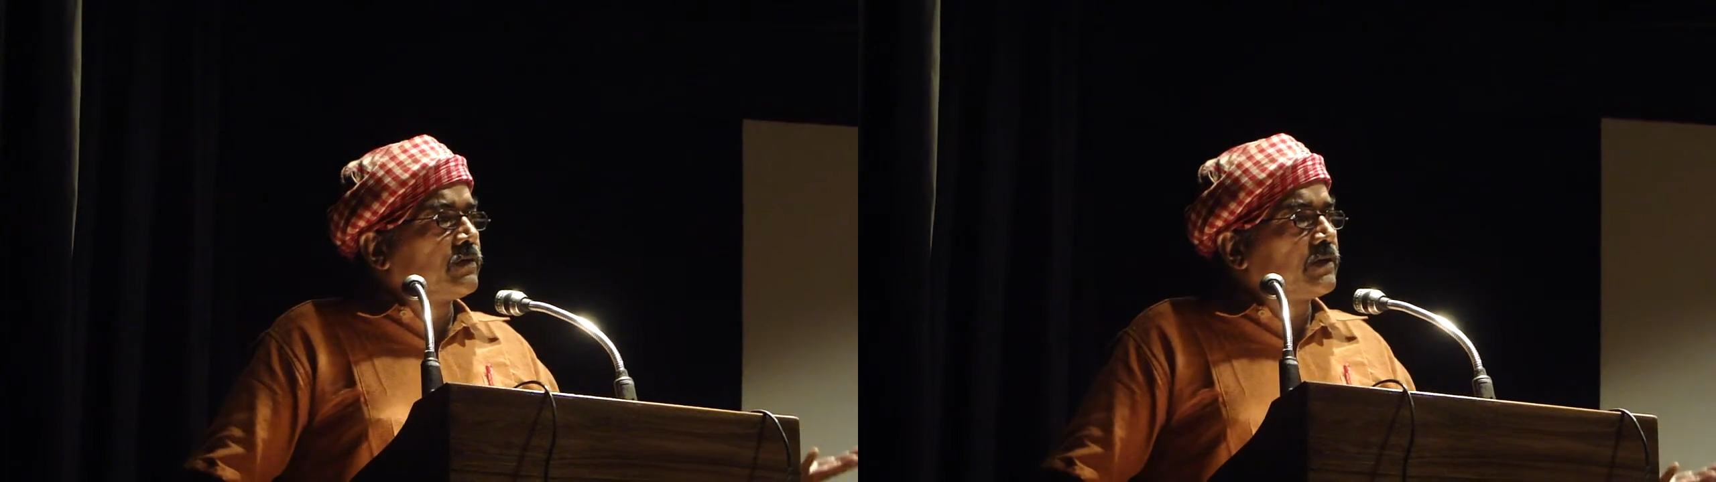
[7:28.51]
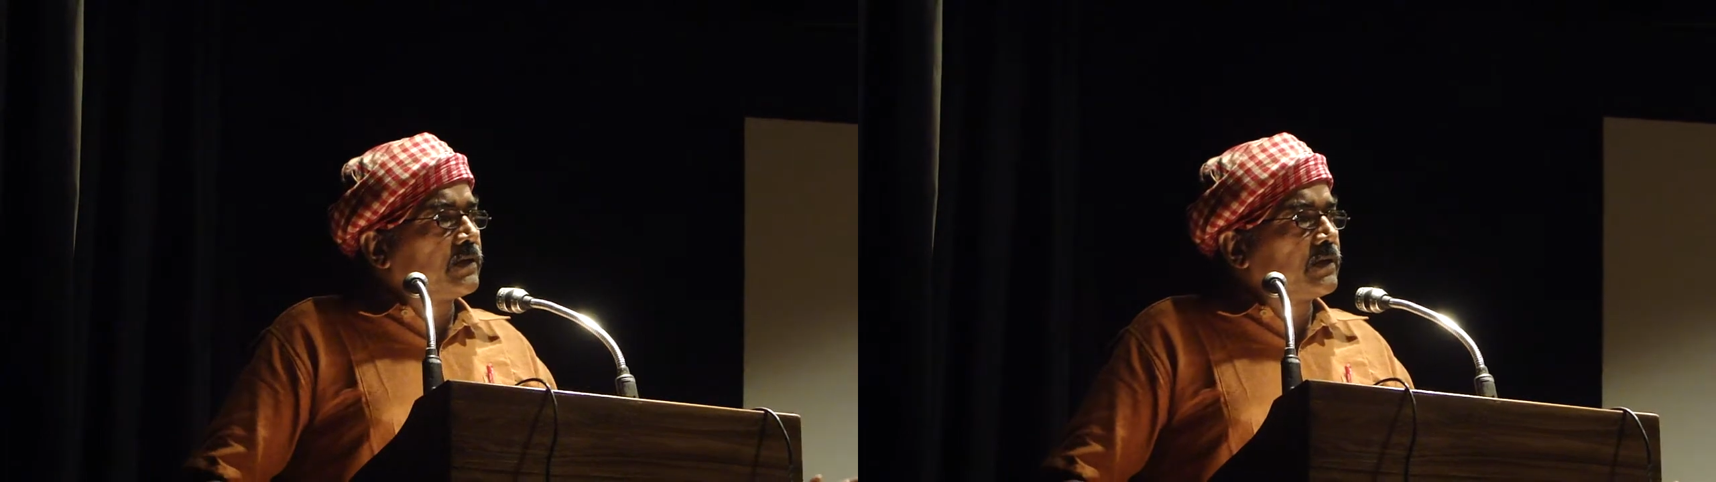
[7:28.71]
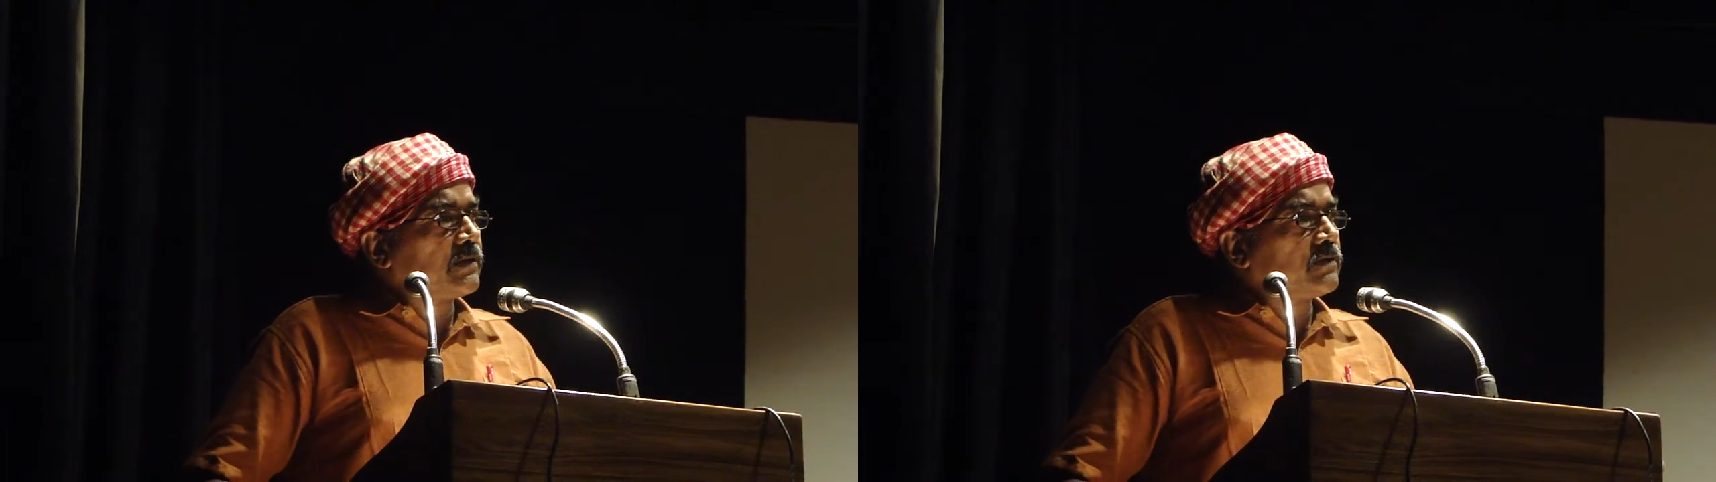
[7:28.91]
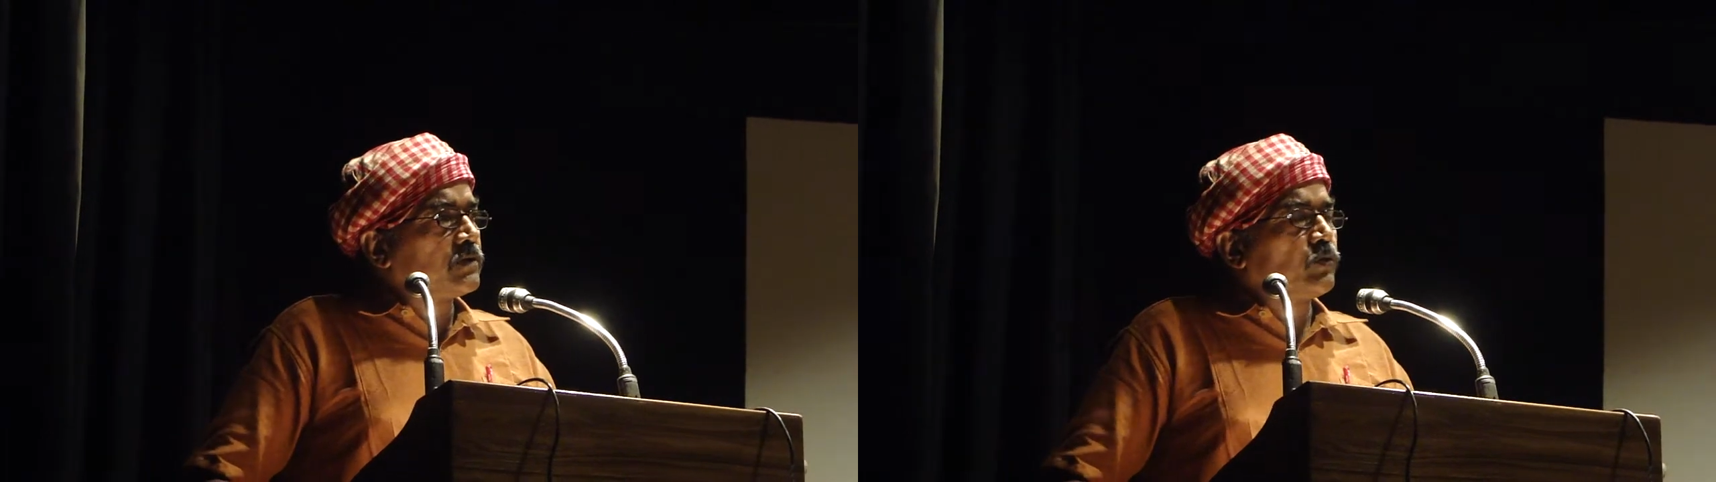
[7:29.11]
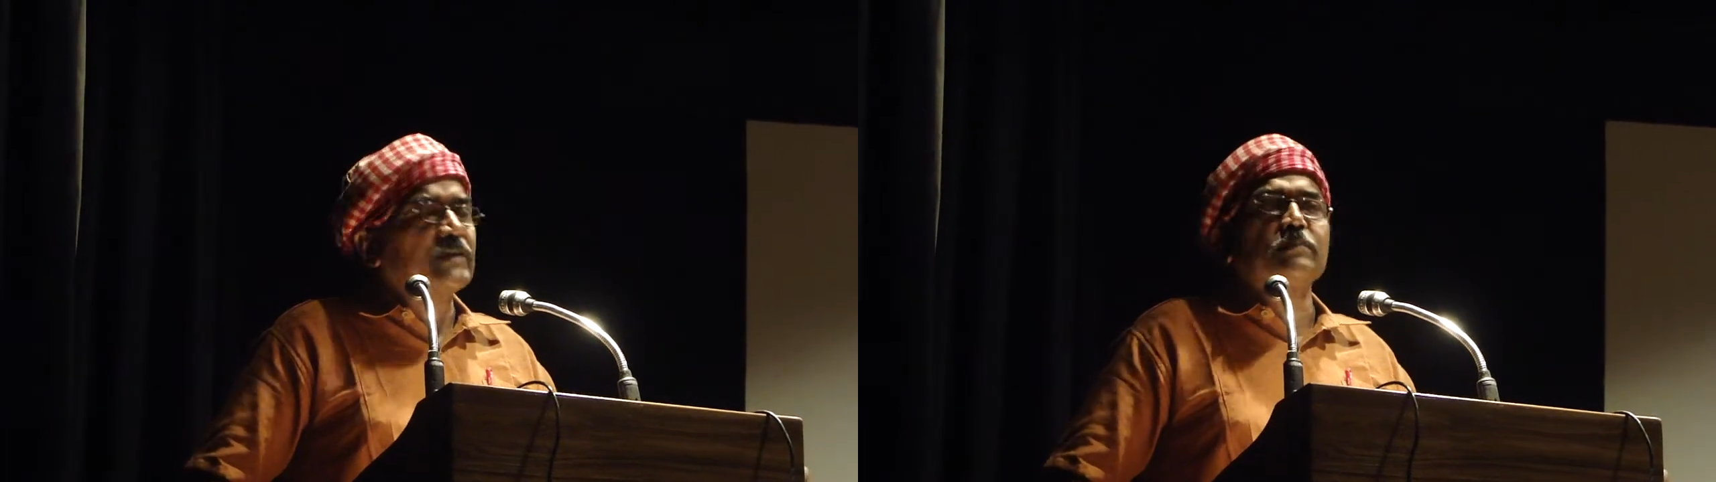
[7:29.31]
the
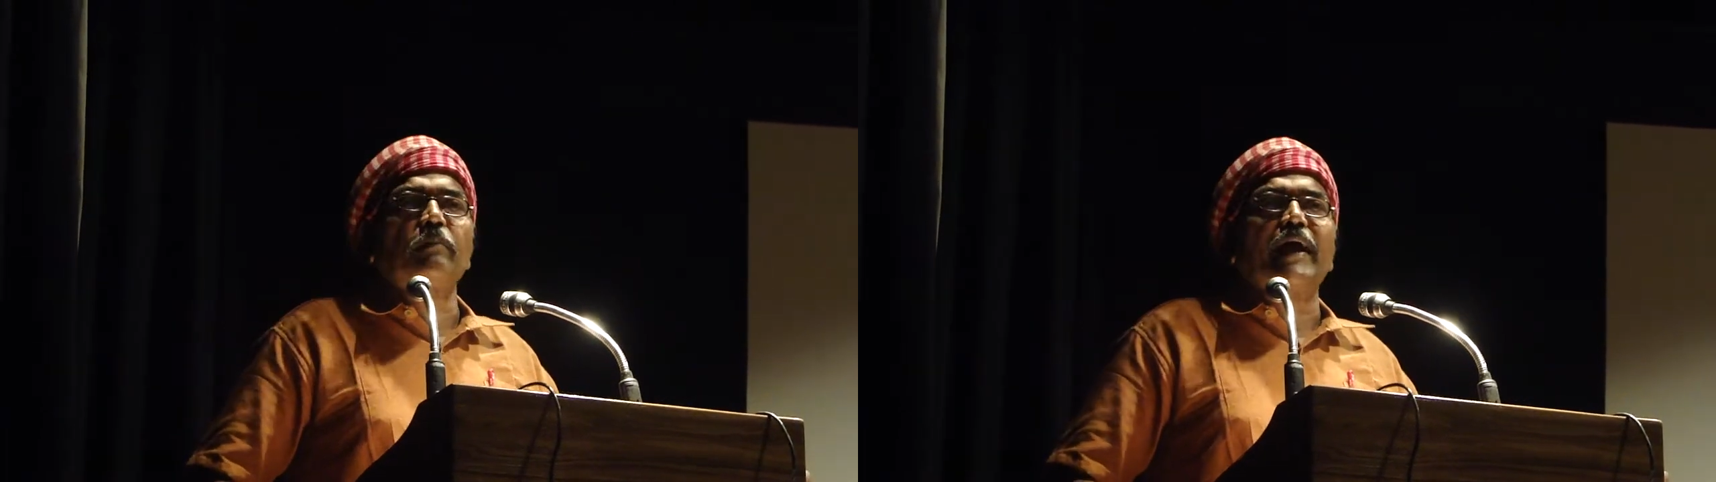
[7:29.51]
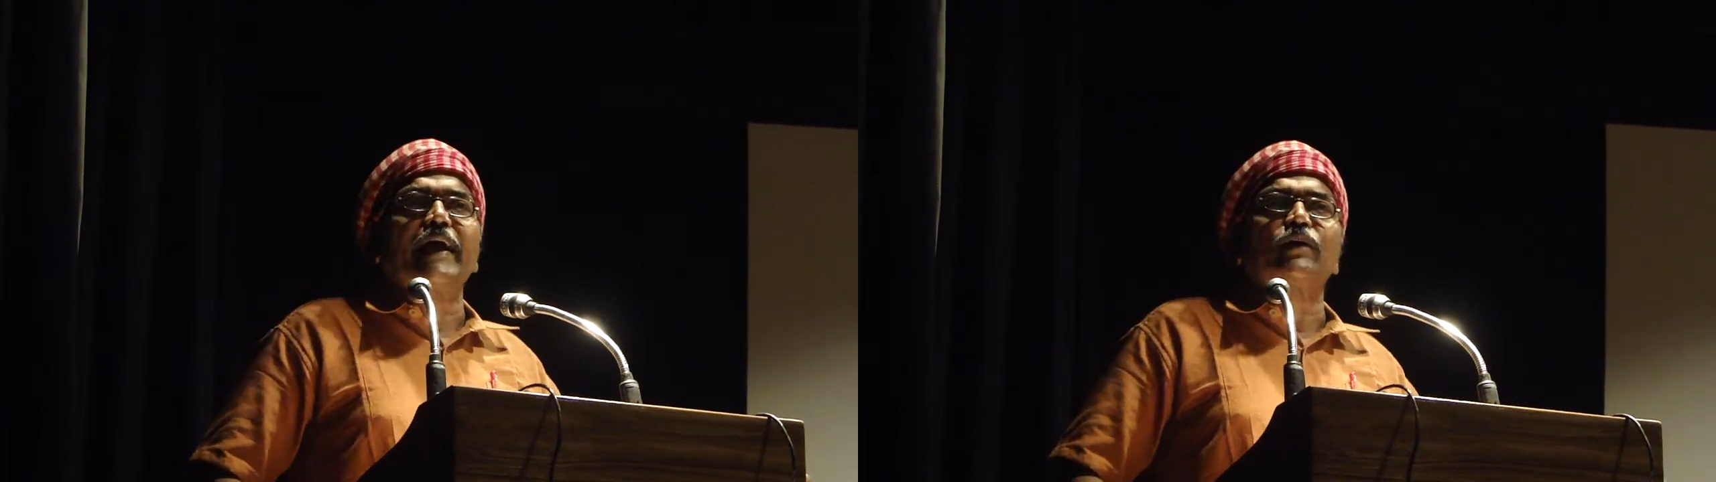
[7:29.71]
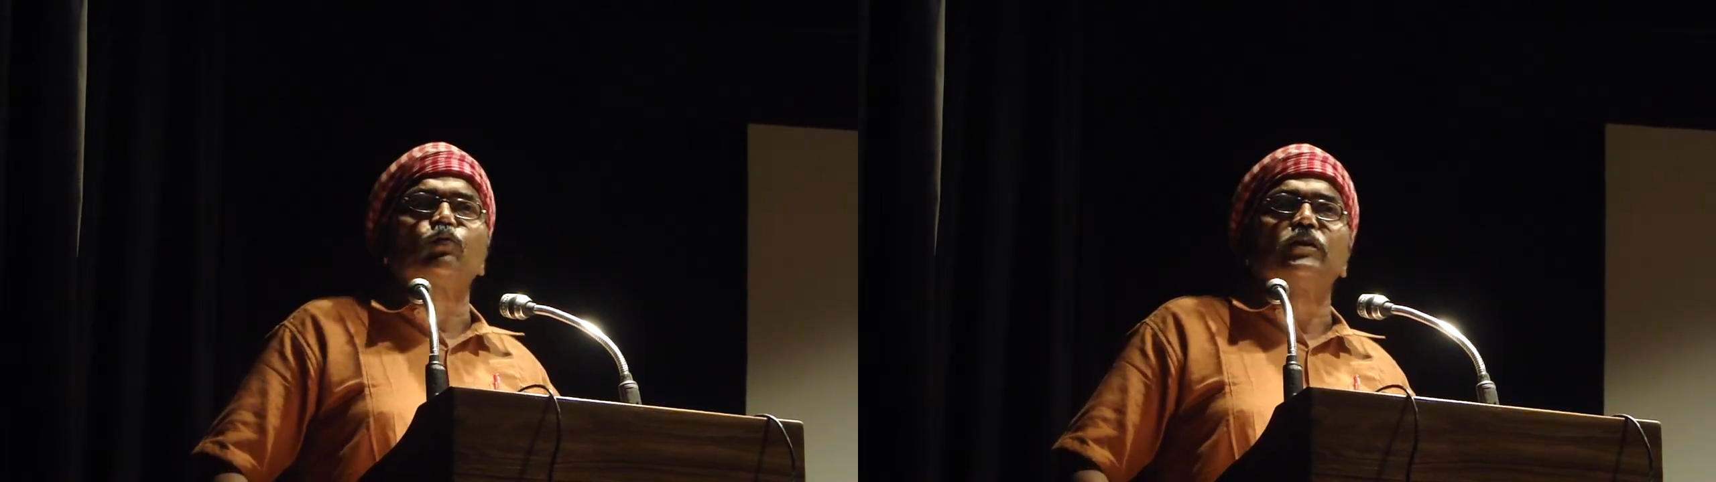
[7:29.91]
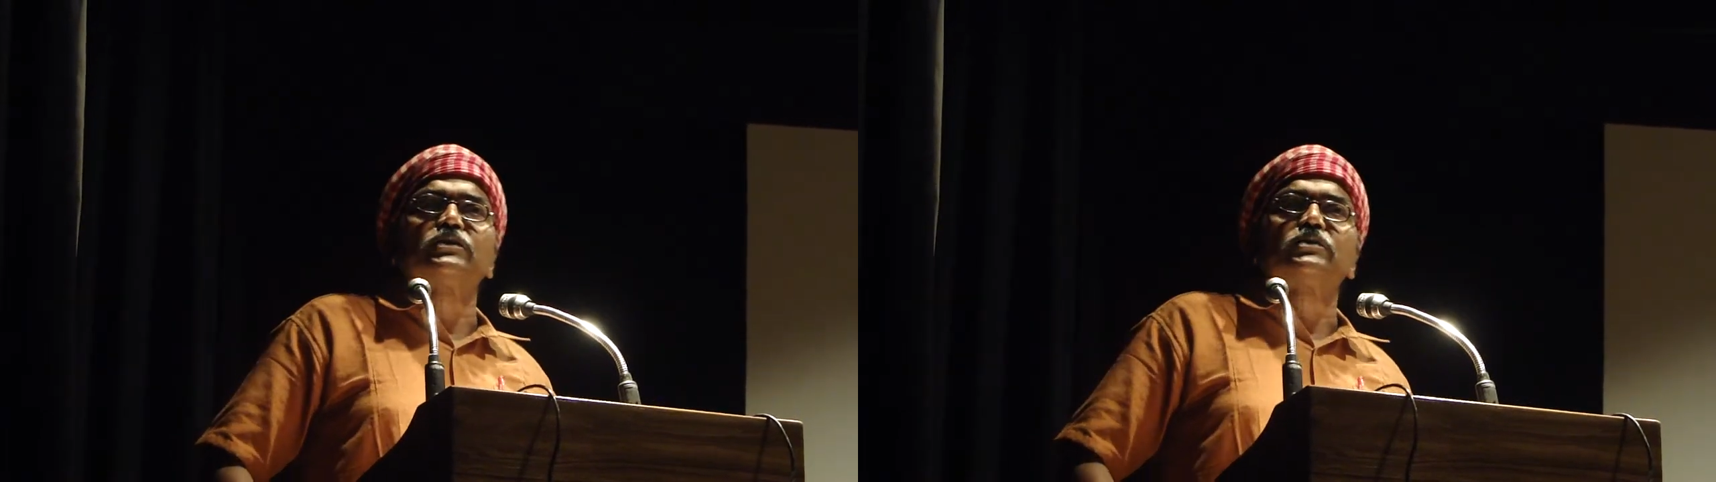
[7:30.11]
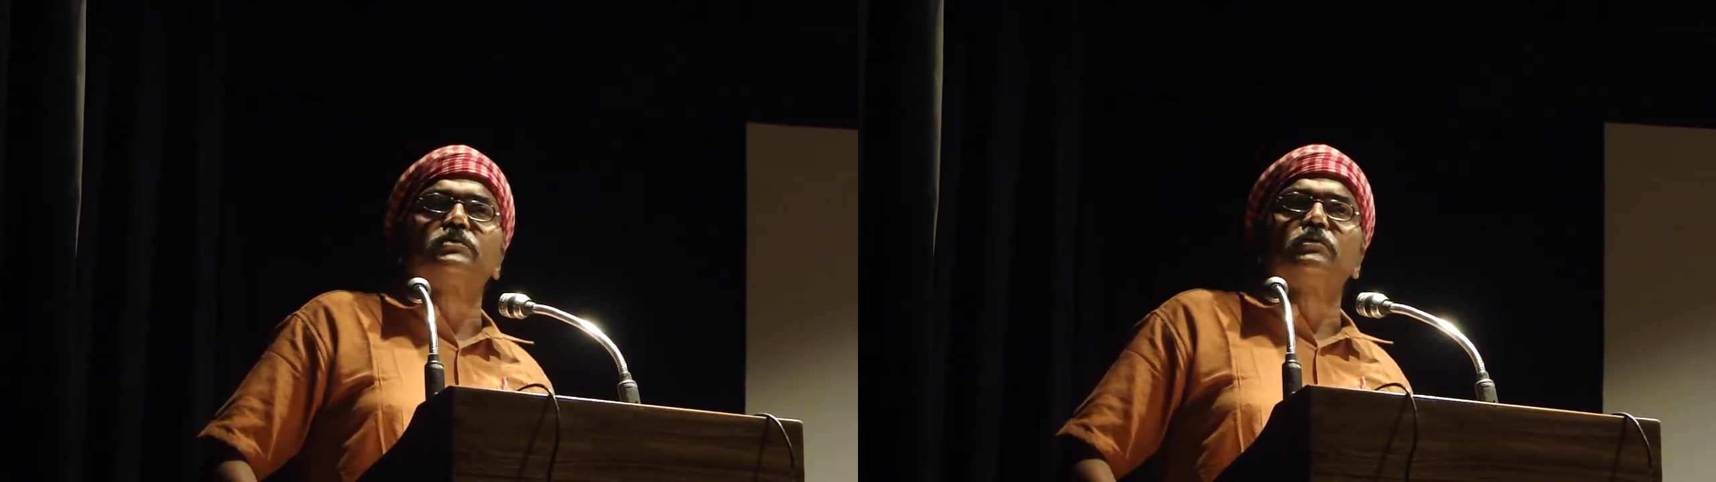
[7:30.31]
US plant
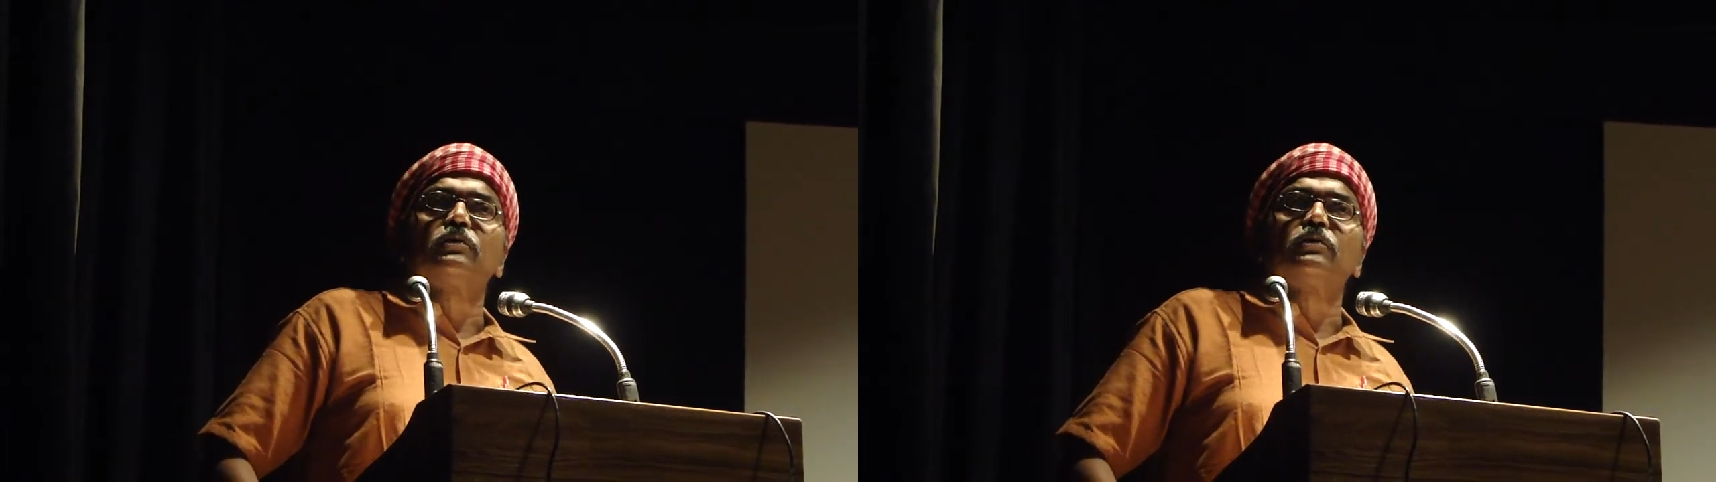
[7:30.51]
was,